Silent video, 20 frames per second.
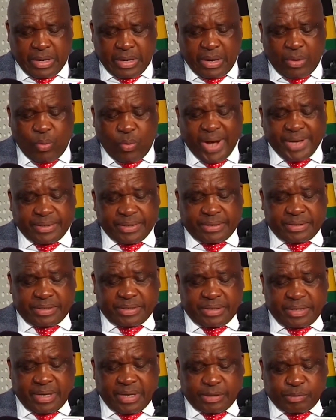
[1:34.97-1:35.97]
One
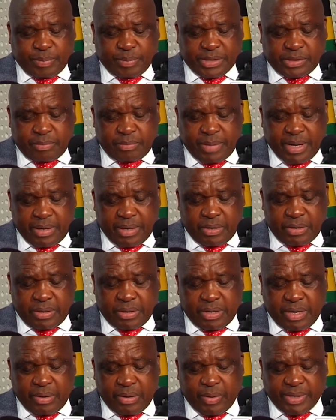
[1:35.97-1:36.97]
specimen
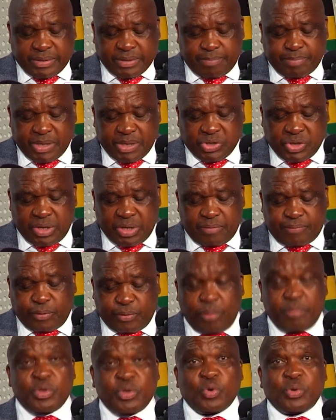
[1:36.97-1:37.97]
was a patient
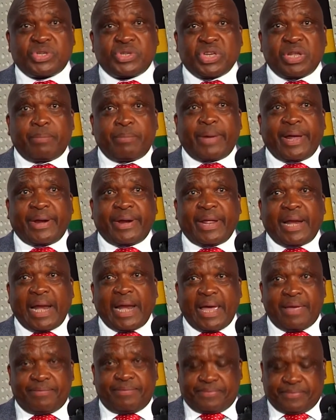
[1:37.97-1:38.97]
from Eugene Marais
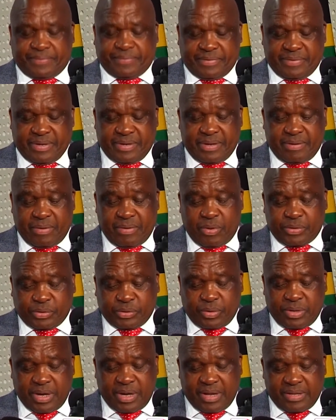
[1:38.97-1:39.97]
Life,
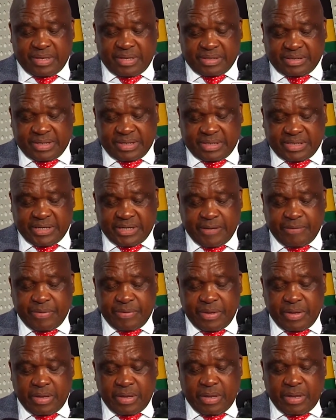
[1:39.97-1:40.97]
also here in the city.
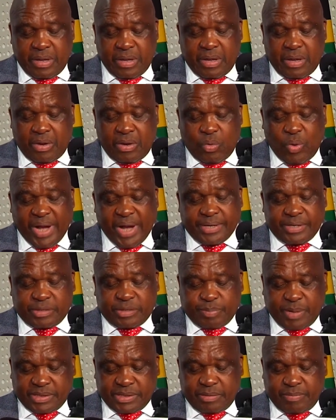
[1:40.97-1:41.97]
One
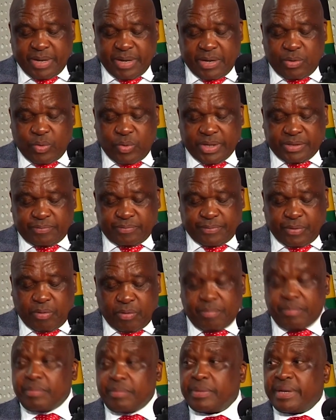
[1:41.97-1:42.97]
specimen was
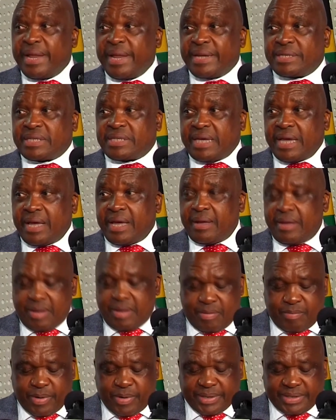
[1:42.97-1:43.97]
from Netcare
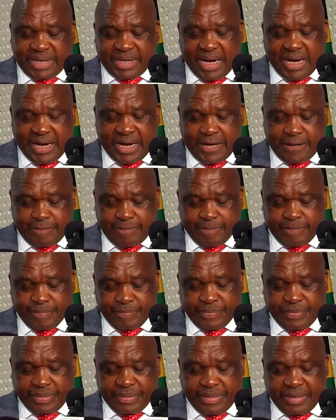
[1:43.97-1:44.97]
Montana.
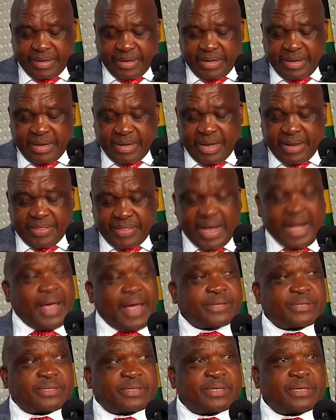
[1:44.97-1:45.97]
And the
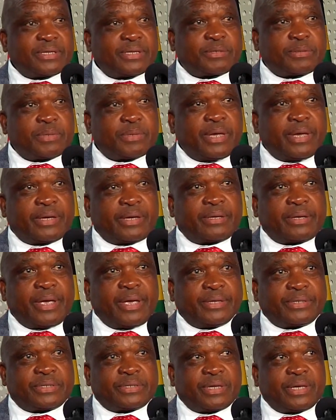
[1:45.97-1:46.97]
last
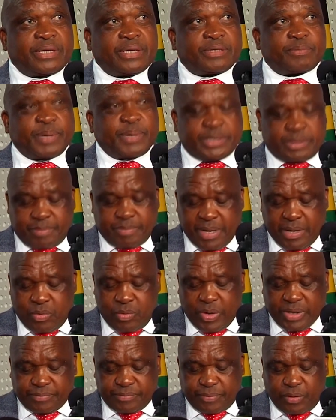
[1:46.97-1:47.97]

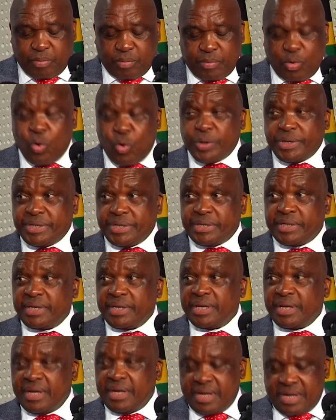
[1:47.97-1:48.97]
specimen was from OD
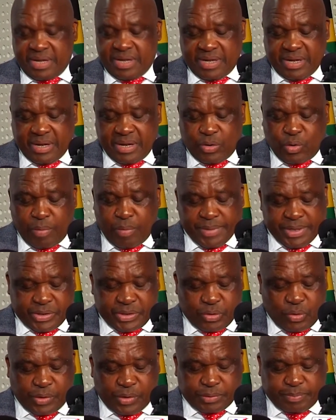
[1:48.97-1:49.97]

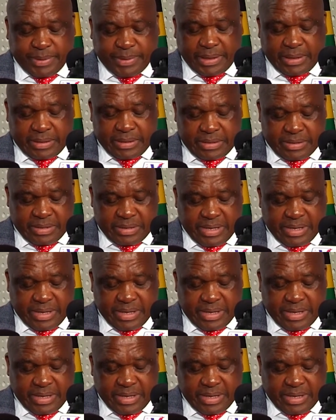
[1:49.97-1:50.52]
Community Hospital,